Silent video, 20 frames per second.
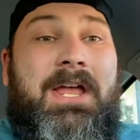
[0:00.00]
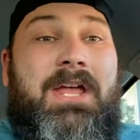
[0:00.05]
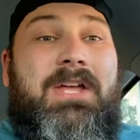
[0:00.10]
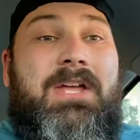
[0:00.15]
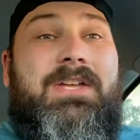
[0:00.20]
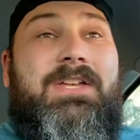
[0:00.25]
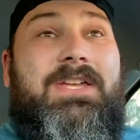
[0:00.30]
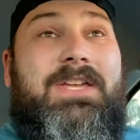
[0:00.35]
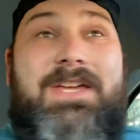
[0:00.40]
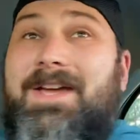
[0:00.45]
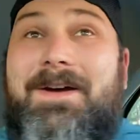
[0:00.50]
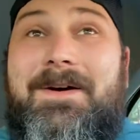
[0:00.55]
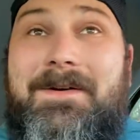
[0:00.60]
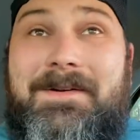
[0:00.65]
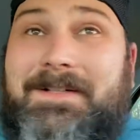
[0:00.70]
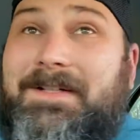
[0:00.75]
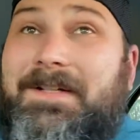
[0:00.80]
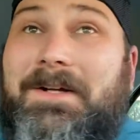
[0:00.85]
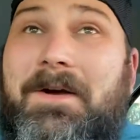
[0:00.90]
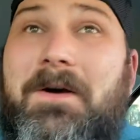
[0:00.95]

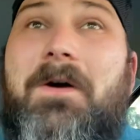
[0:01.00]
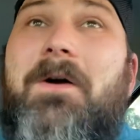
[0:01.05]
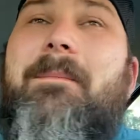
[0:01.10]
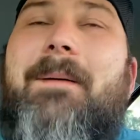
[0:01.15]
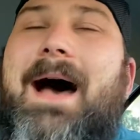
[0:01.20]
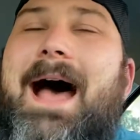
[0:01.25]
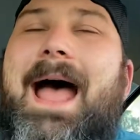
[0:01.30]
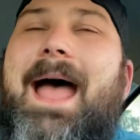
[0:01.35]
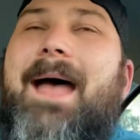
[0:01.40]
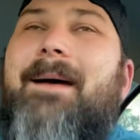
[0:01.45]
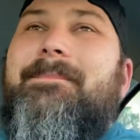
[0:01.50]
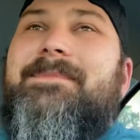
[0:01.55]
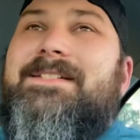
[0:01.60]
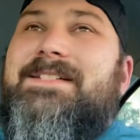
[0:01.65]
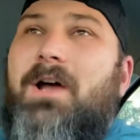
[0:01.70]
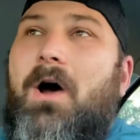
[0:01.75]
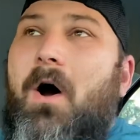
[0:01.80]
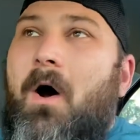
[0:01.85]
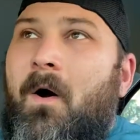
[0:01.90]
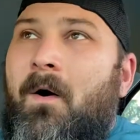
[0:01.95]
YouTube, I am
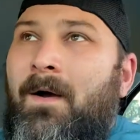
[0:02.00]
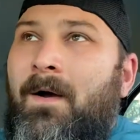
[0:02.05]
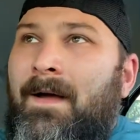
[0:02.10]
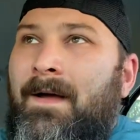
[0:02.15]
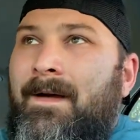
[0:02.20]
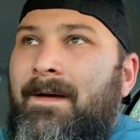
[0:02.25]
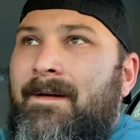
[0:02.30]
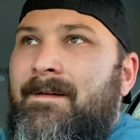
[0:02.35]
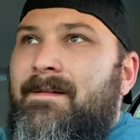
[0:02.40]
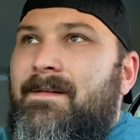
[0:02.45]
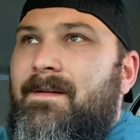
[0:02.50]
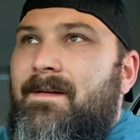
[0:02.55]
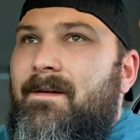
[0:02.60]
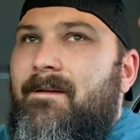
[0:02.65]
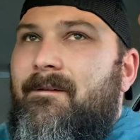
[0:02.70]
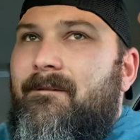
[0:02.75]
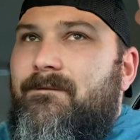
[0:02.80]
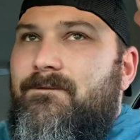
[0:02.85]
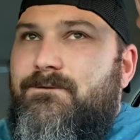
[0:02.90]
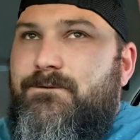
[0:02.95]
so
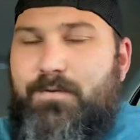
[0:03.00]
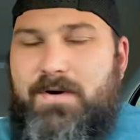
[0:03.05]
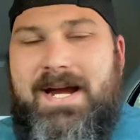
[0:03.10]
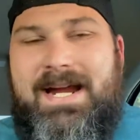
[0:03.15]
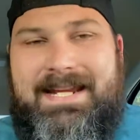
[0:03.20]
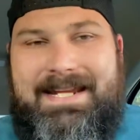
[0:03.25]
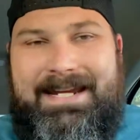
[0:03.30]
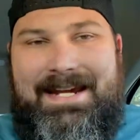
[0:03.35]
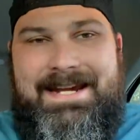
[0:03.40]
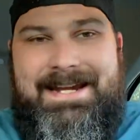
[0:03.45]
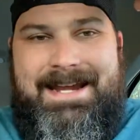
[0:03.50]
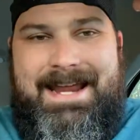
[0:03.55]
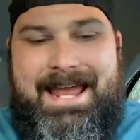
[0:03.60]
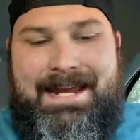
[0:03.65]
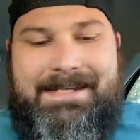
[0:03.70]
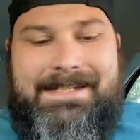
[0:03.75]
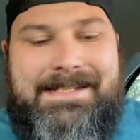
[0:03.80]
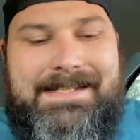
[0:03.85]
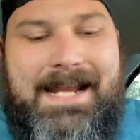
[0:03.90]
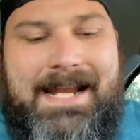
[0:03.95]
freaking
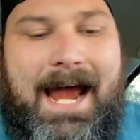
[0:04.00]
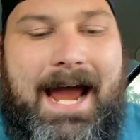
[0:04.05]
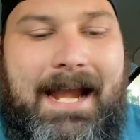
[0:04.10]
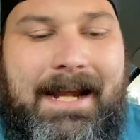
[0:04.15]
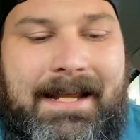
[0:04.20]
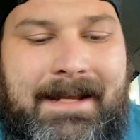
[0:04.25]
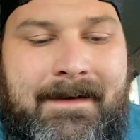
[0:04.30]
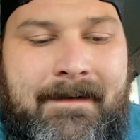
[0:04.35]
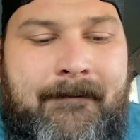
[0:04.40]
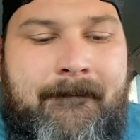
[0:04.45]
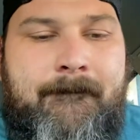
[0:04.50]
excited.